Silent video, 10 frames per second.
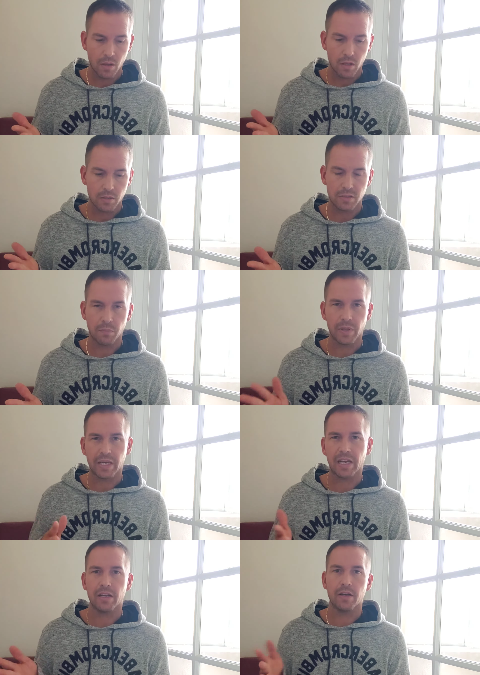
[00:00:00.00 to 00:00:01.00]
some like
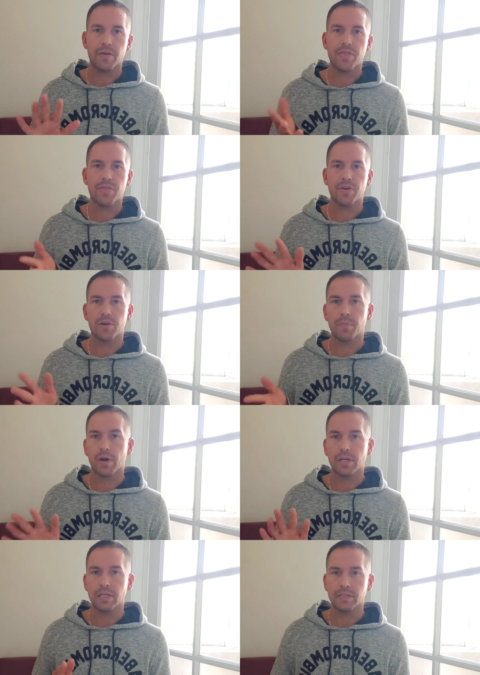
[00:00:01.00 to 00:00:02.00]
kind of
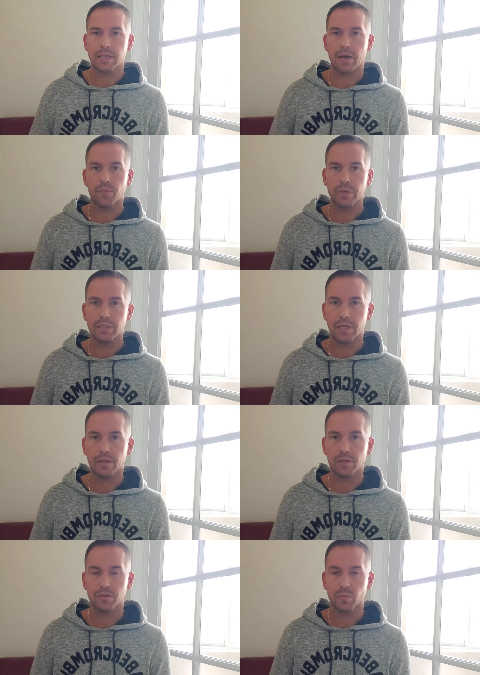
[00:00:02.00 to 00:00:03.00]
third-party discount
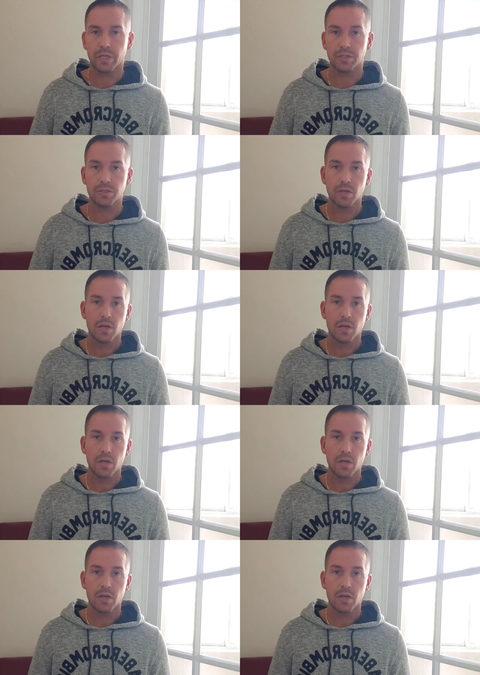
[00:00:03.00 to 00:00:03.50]
retailers, which